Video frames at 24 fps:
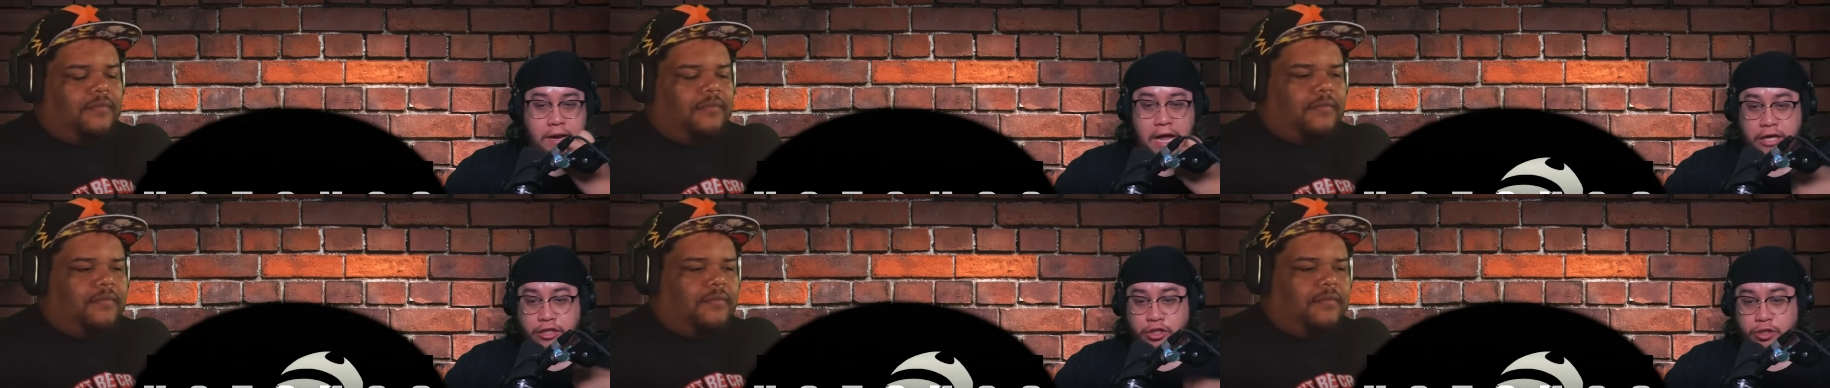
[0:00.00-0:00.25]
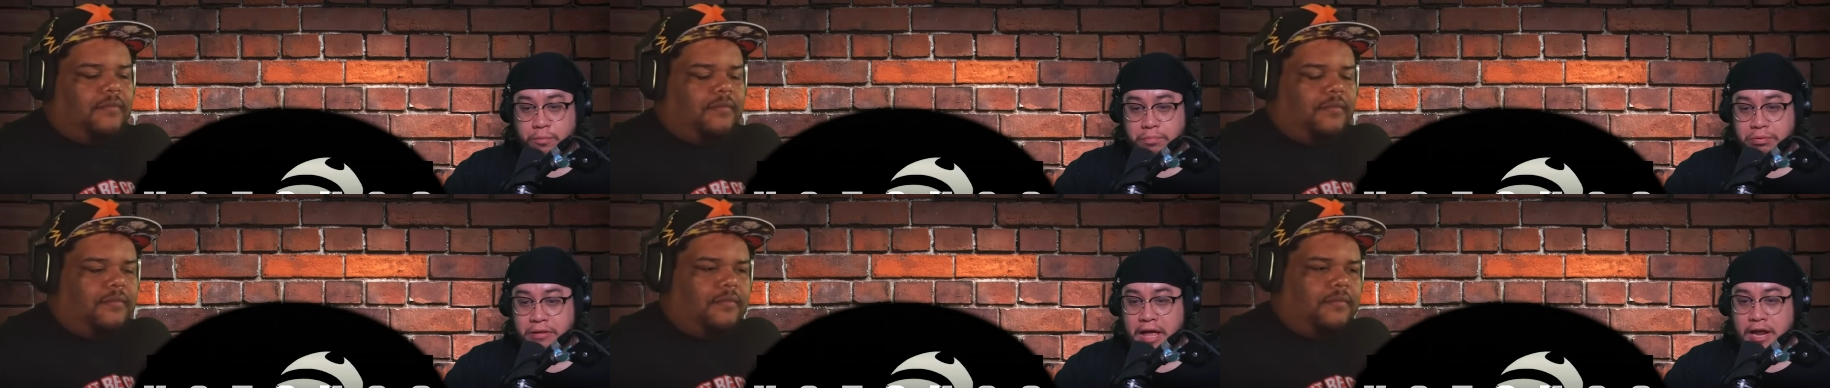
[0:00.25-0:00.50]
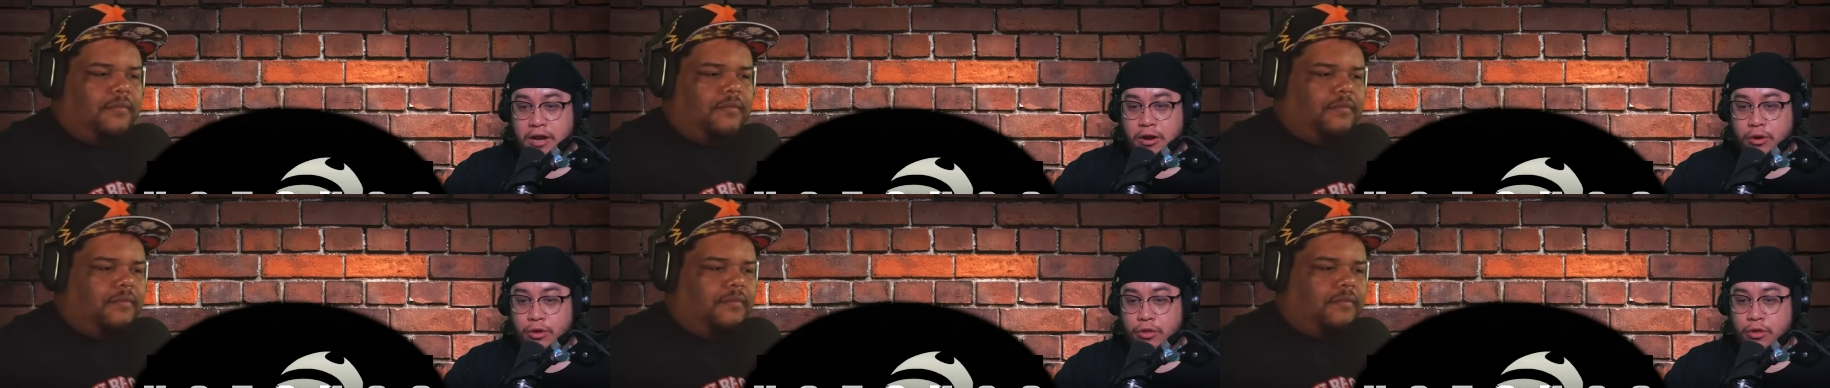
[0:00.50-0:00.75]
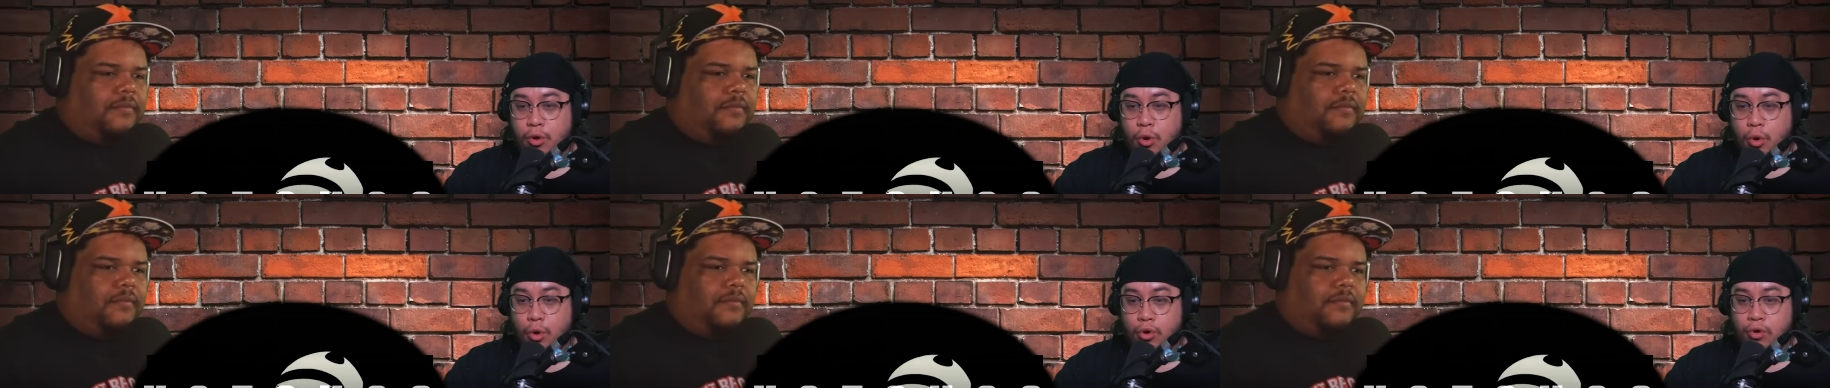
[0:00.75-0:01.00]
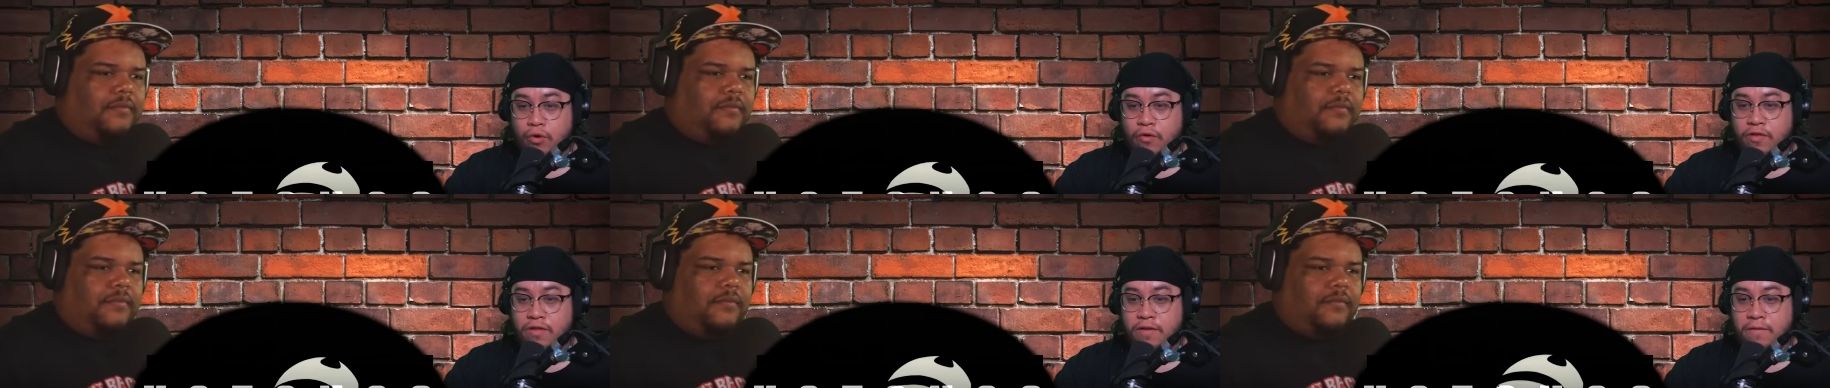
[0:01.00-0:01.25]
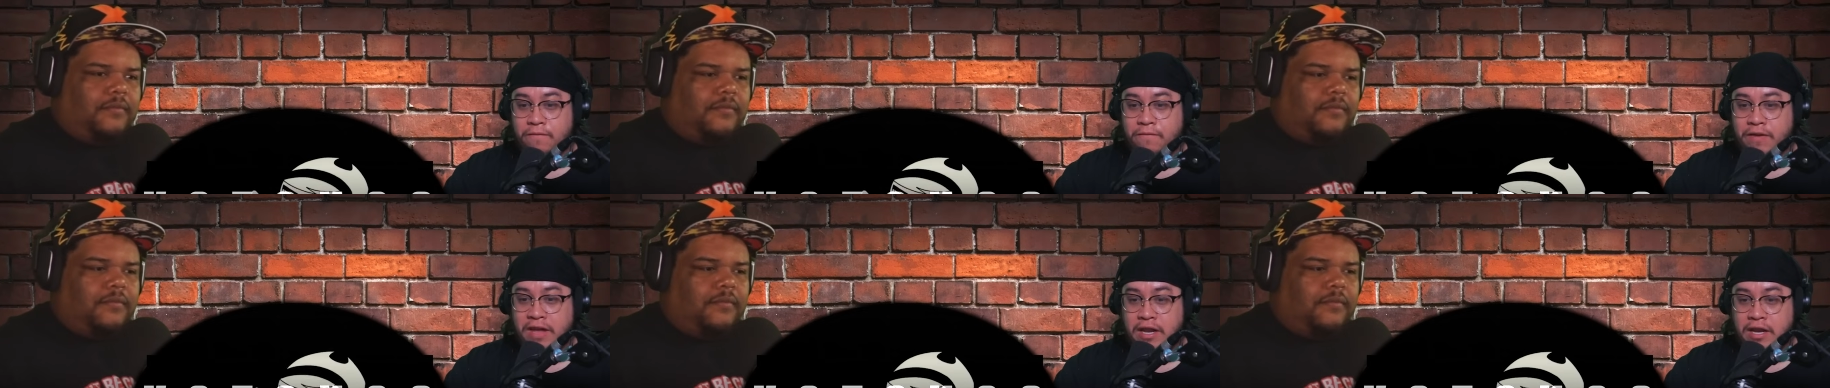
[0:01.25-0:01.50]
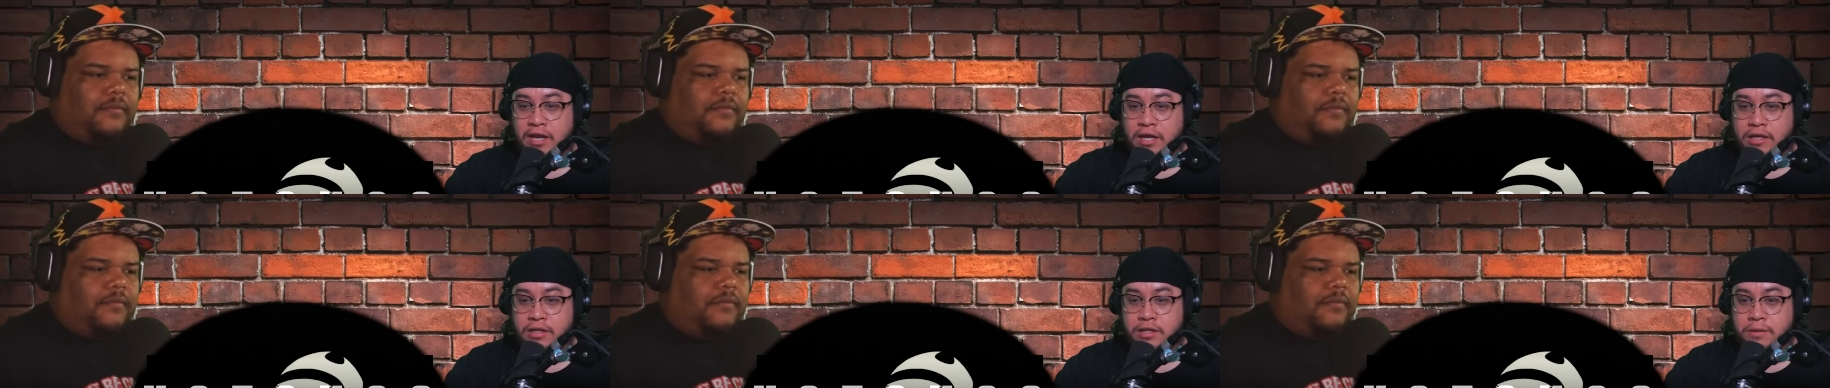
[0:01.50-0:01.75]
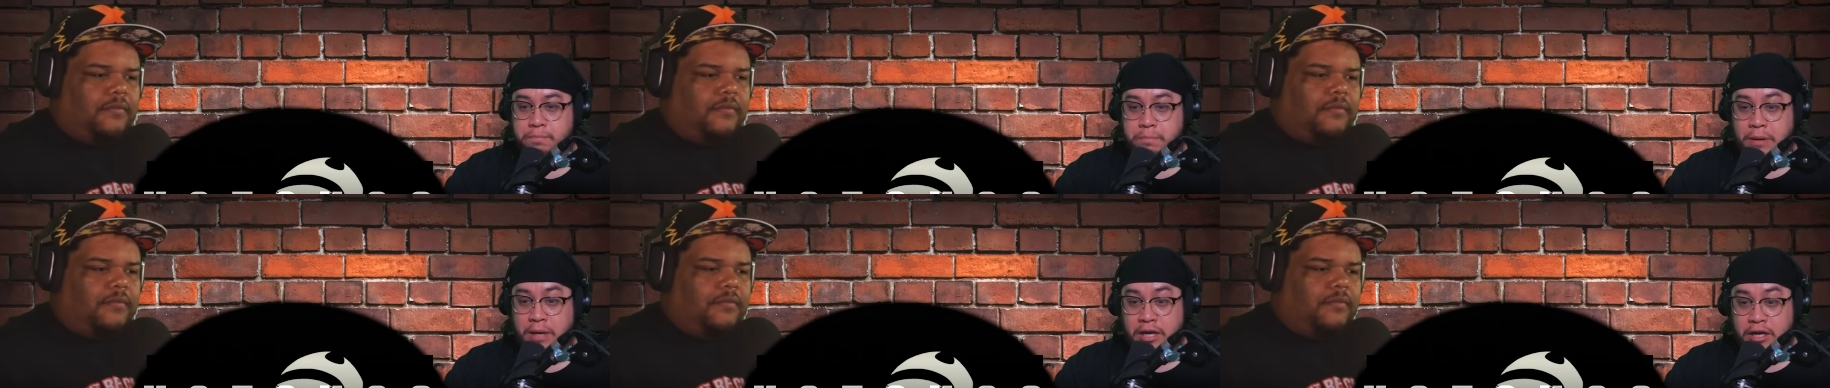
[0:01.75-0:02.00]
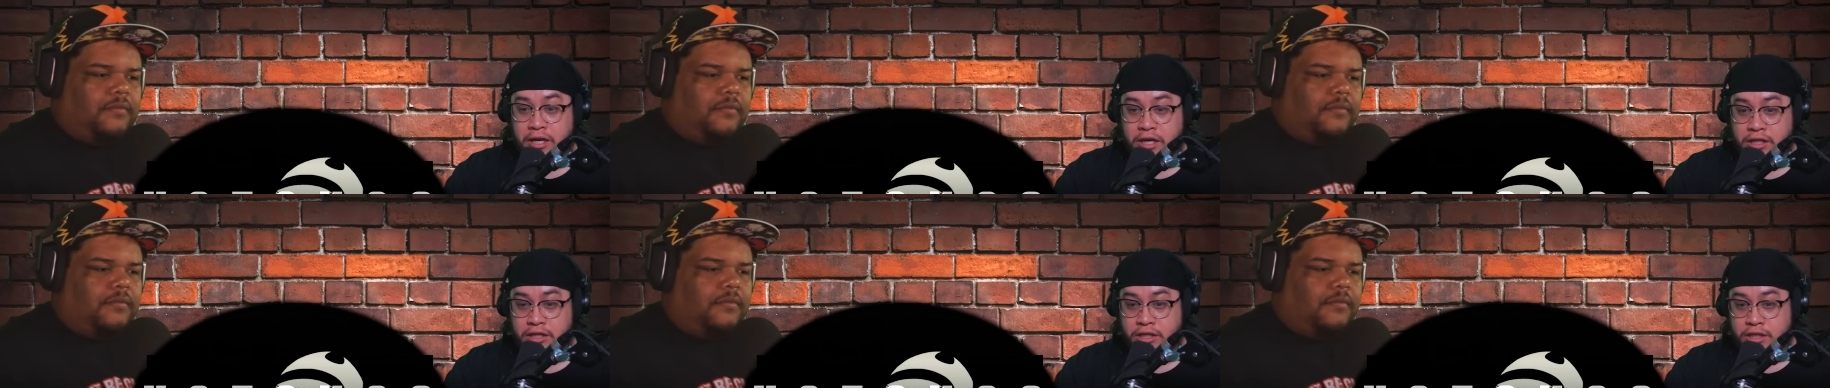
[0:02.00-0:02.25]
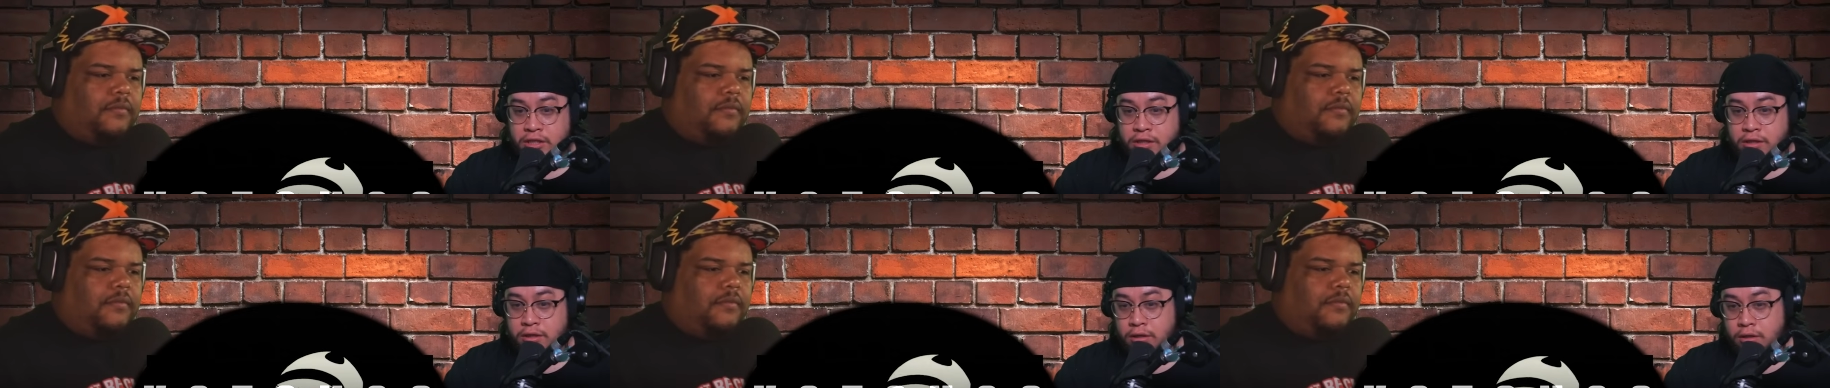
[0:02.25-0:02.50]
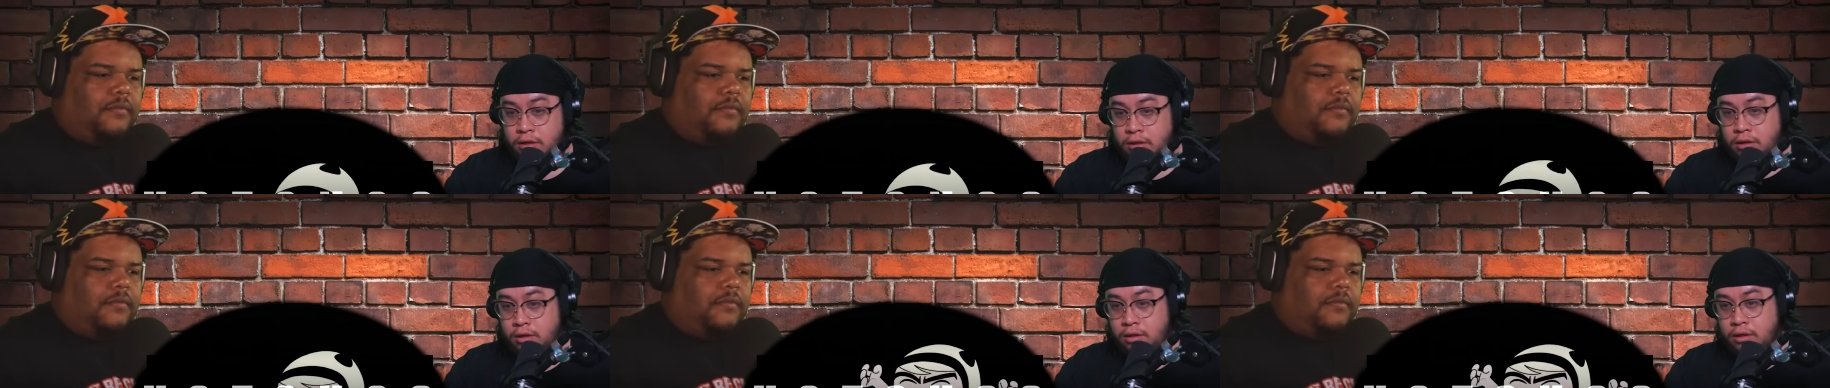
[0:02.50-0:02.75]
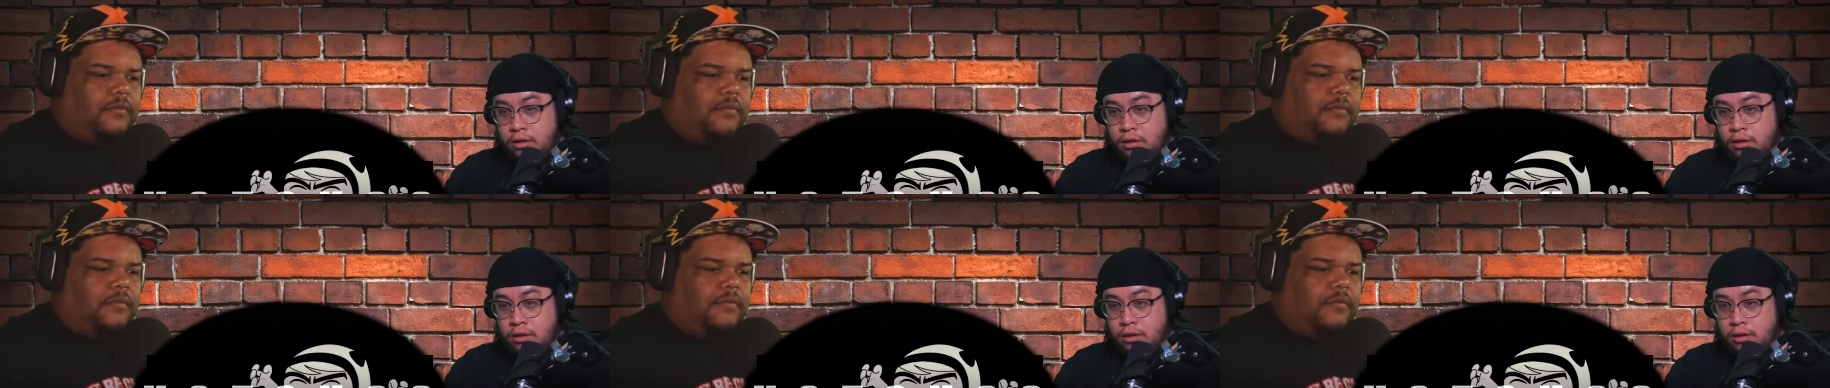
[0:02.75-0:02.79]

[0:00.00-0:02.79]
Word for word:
Speaker 1: Nigel Planter and the Order of the Phoenix? Peanuts?